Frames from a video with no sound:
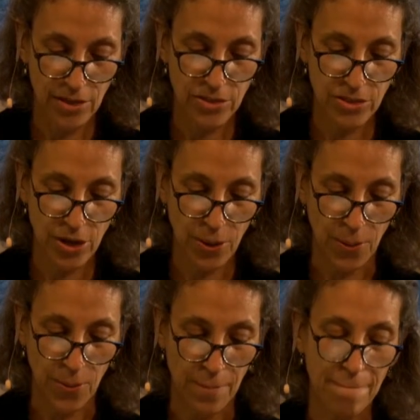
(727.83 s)

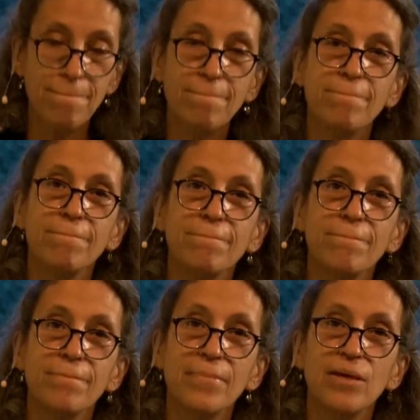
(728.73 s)
So,
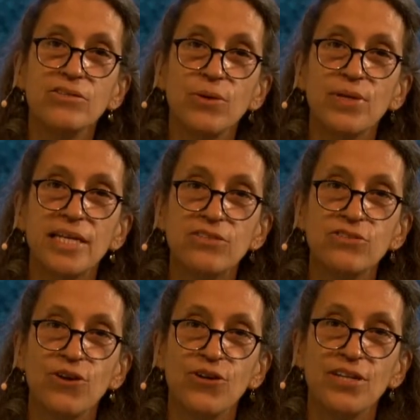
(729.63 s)
shall we get
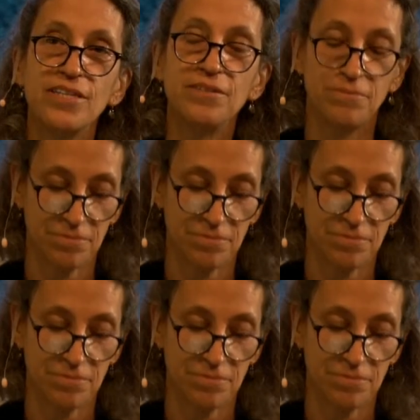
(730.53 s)
started?